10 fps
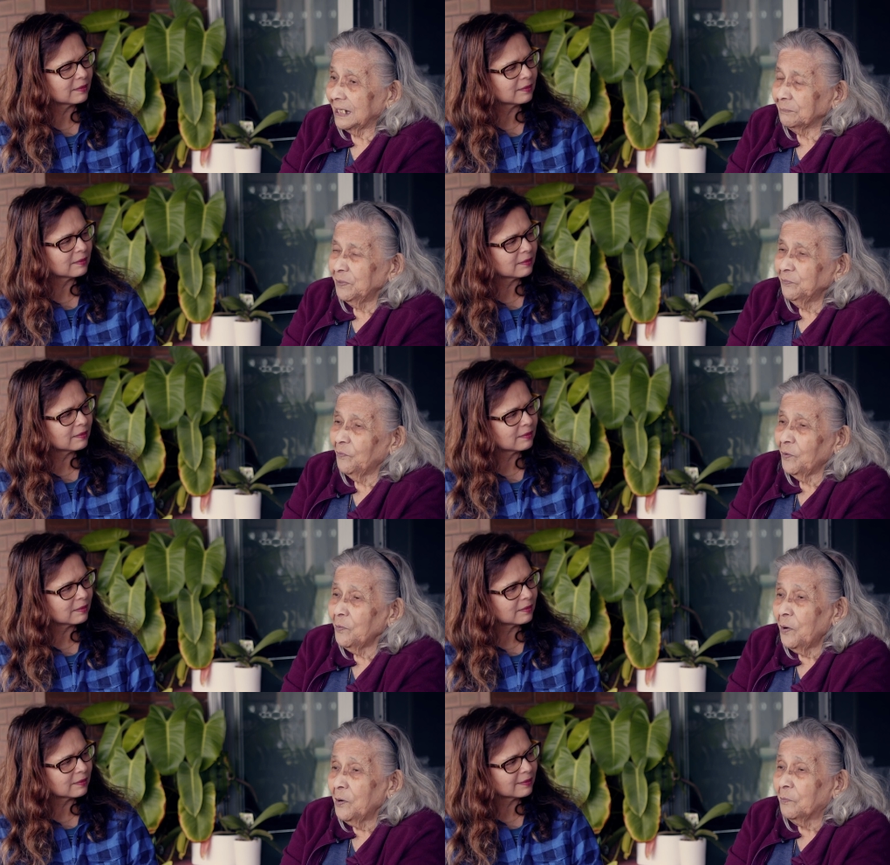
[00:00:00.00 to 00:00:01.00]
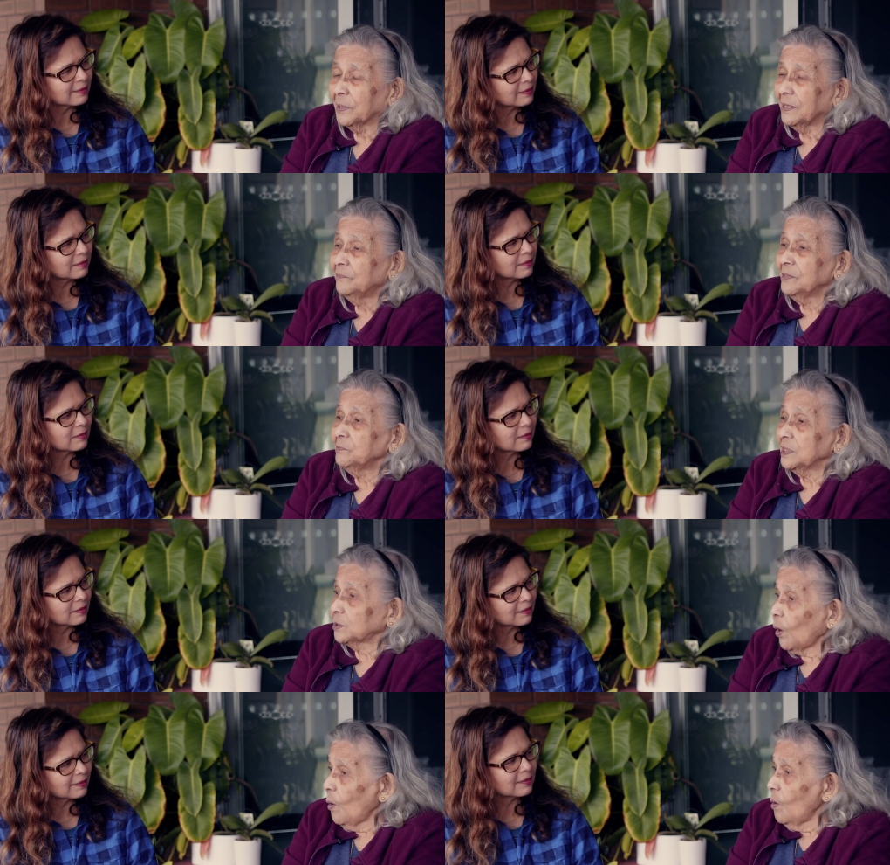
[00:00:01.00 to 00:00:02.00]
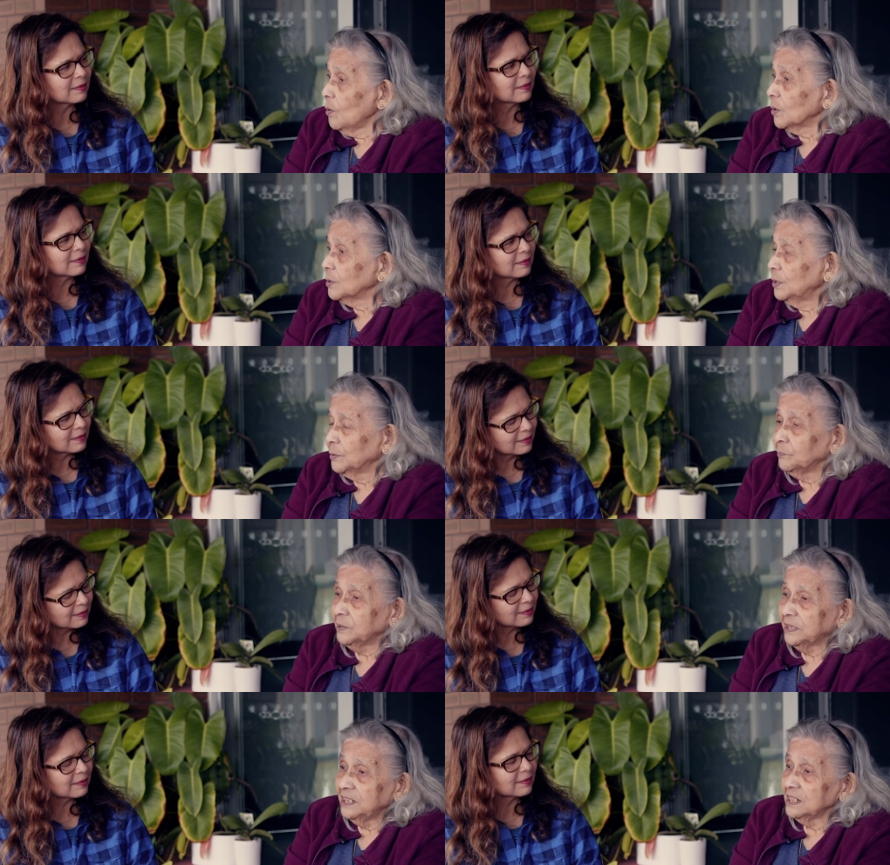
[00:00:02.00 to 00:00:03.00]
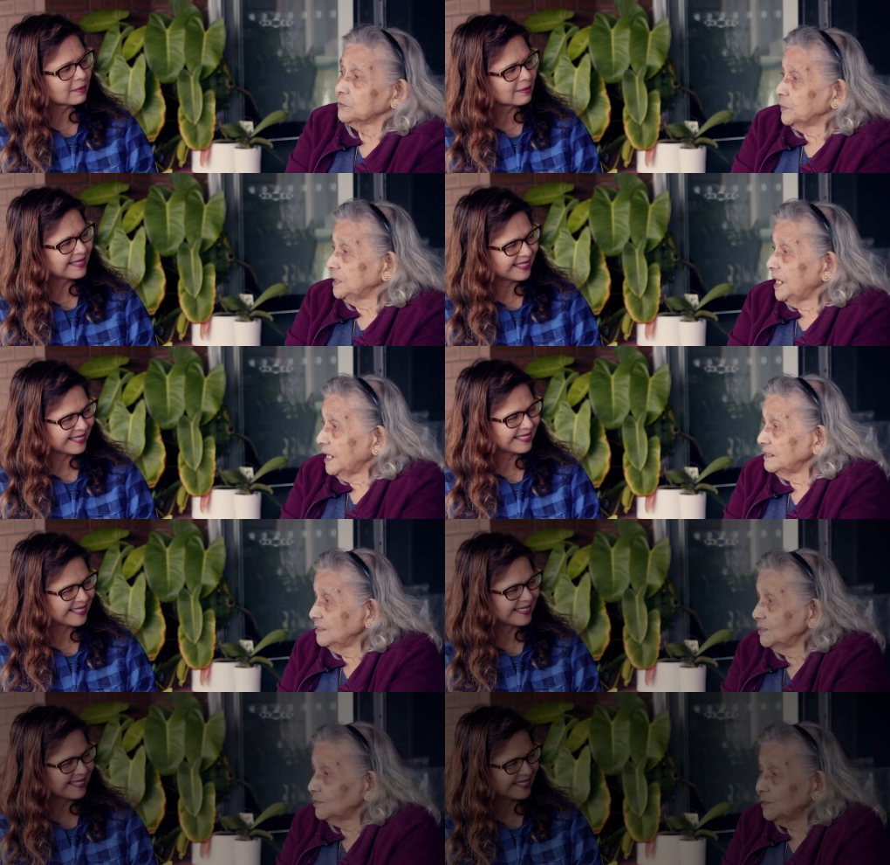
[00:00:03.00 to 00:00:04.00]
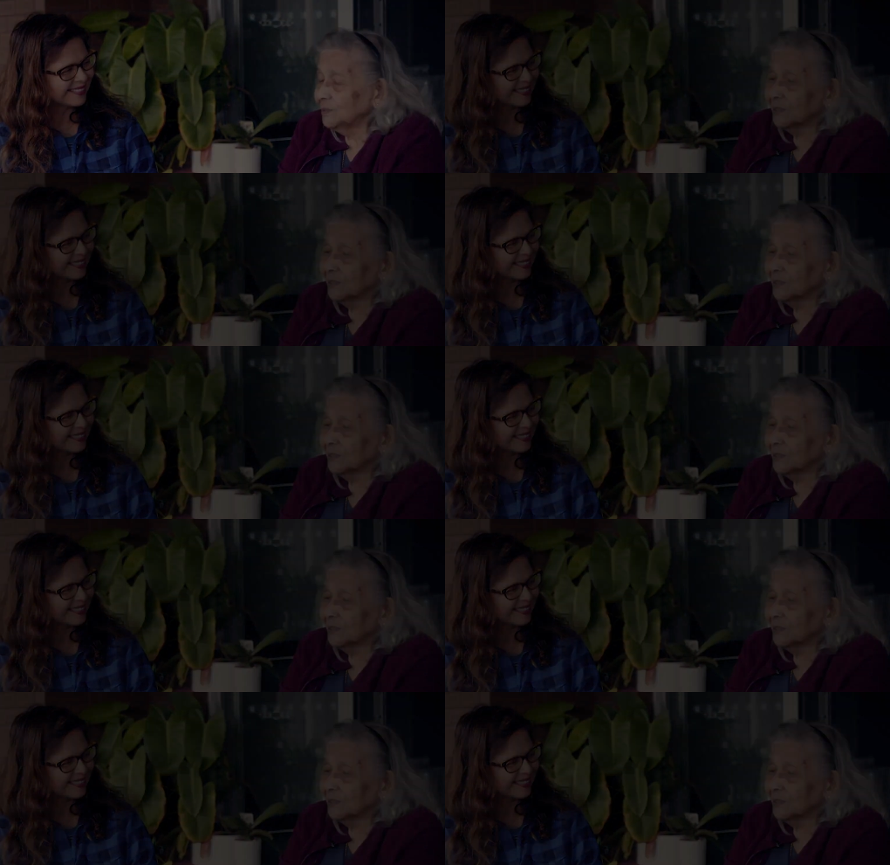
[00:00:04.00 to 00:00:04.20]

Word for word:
Speaker 1: like before, whatever we talk, we this, we that, you know.